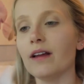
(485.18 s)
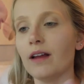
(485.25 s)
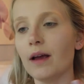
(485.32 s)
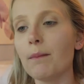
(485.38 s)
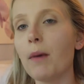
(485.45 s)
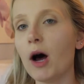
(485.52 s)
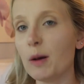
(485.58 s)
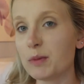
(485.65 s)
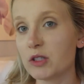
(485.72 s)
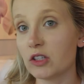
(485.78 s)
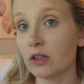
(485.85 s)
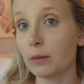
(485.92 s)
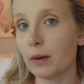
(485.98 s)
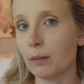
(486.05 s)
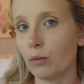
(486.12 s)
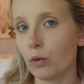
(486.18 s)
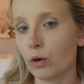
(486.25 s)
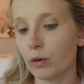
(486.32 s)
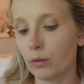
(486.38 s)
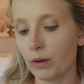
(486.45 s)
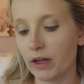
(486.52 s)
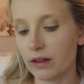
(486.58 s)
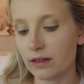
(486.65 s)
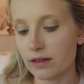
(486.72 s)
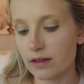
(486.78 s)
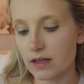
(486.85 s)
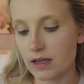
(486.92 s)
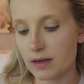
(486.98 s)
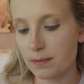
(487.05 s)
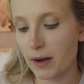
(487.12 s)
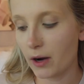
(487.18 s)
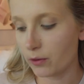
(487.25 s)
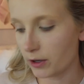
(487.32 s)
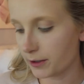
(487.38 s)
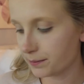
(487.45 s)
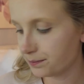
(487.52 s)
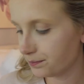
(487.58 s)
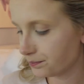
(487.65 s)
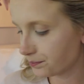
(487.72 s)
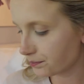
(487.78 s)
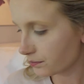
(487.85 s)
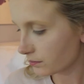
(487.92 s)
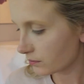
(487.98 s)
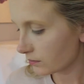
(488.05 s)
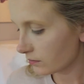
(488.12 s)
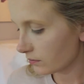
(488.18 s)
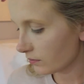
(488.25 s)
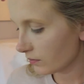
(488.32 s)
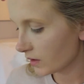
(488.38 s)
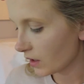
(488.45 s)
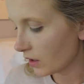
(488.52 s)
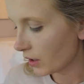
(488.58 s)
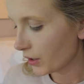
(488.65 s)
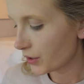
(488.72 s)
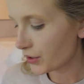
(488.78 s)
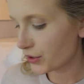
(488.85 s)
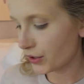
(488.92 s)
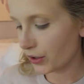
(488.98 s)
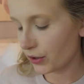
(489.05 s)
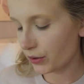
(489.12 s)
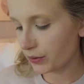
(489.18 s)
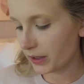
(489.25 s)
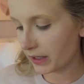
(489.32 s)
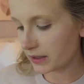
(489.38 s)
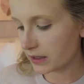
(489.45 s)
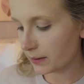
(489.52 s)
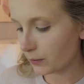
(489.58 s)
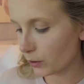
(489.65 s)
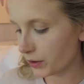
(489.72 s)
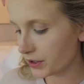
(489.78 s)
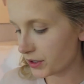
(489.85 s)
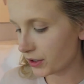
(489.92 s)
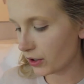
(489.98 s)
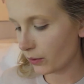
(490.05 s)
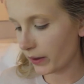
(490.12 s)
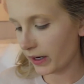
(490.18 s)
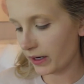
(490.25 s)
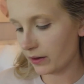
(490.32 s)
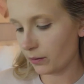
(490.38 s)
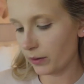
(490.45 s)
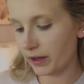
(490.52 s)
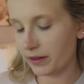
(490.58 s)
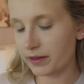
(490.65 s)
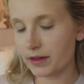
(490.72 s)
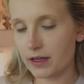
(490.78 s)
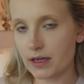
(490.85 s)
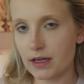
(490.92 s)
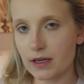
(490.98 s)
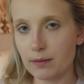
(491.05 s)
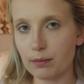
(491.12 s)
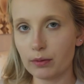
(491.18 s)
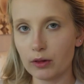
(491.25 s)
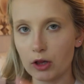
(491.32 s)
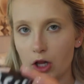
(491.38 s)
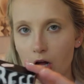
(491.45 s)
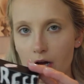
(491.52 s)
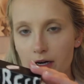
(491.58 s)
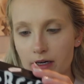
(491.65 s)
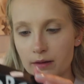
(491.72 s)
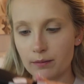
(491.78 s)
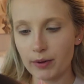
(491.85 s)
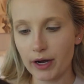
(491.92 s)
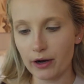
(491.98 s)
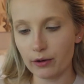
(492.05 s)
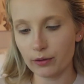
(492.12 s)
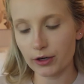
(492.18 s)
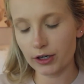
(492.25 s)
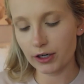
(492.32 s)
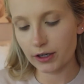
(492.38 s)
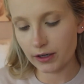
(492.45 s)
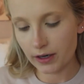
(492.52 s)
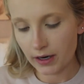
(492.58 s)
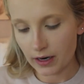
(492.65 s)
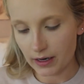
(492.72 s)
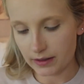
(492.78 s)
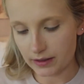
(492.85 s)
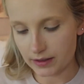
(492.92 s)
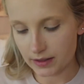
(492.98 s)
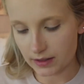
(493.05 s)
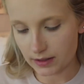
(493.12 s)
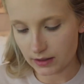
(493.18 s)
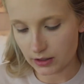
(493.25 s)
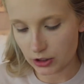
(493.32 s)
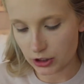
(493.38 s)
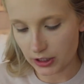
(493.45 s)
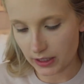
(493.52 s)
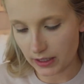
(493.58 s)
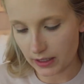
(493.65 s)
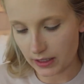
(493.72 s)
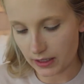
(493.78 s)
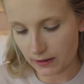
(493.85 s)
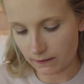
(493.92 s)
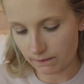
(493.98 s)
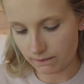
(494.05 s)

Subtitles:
it pops a little bit more with the powder. So next I'm going to go in with the blotting powder, and this is in the shade